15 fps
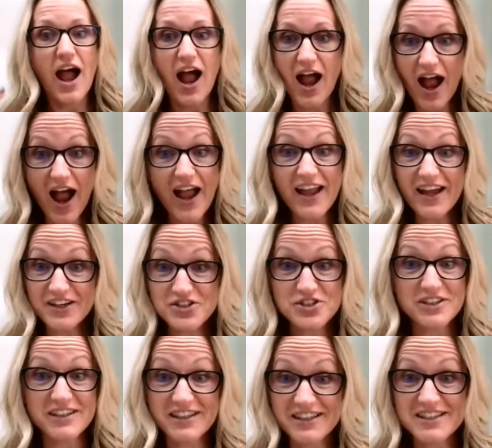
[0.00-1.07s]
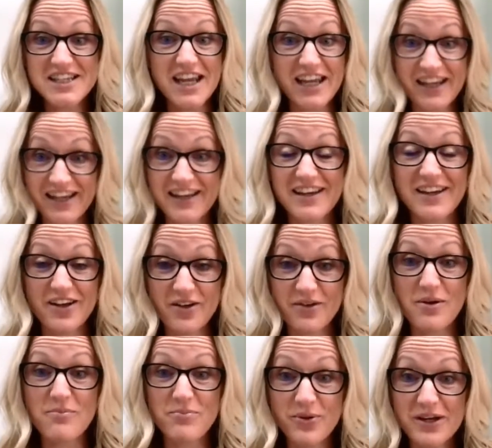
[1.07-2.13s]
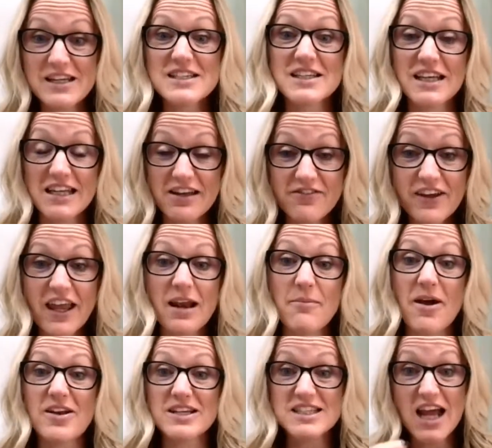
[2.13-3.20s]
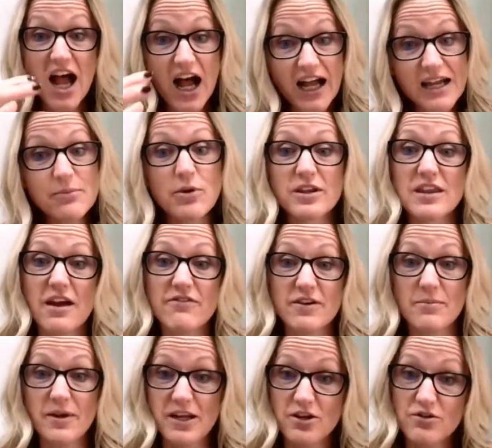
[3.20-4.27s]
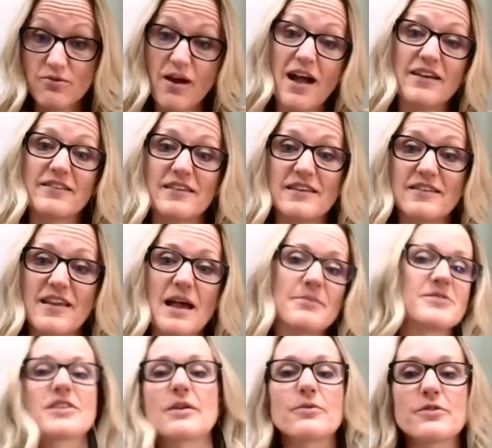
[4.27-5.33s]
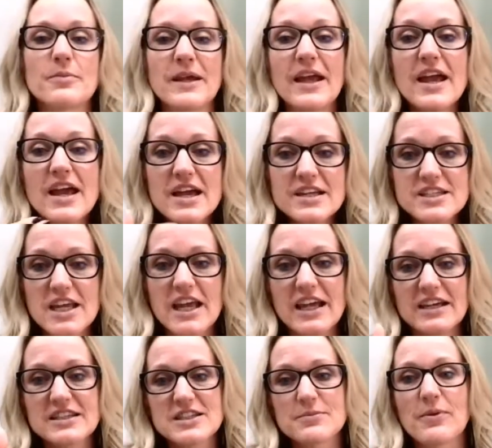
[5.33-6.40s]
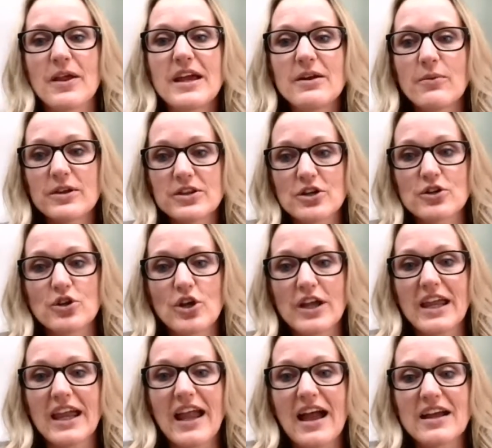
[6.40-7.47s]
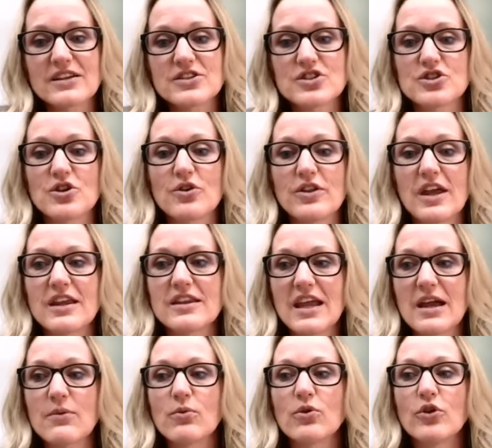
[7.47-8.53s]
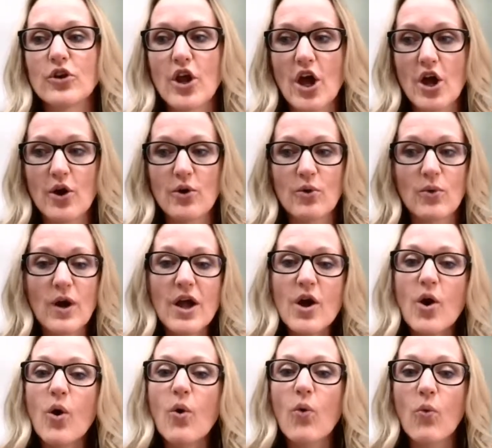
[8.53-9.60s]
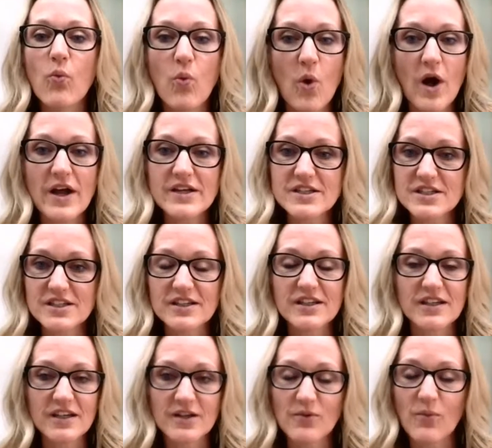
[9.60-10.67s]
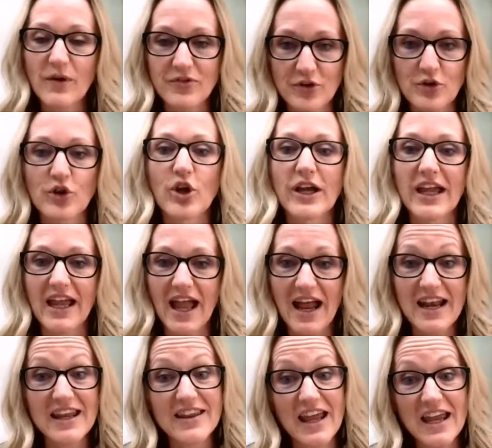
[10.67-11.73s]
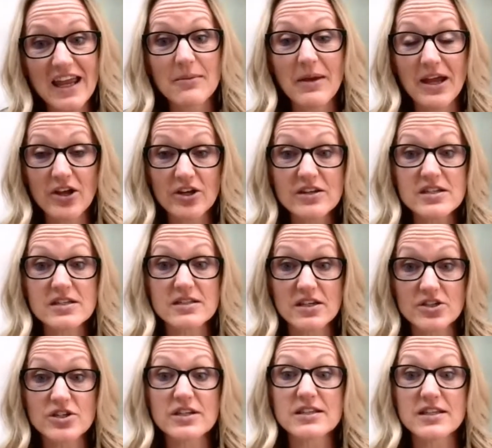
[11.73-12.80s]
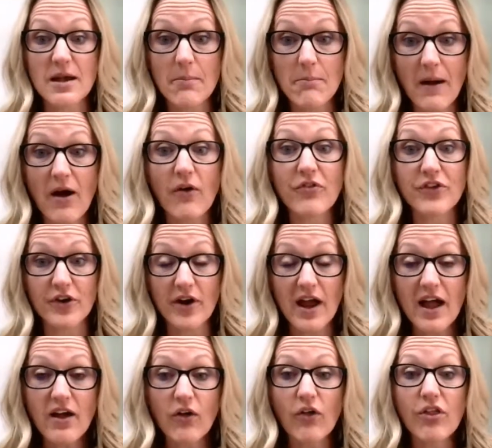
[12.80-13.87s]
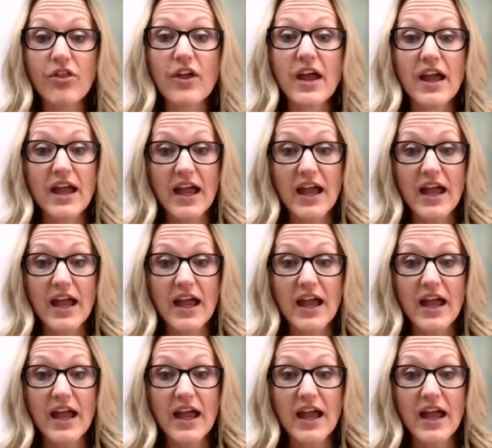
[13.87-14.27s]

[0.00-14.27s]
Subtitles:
I actually take a pretty significant amount of time with everybody who has these labs done with me to explain what they're looking at so that they will know what they're looking at, and they can make good decisions about their health.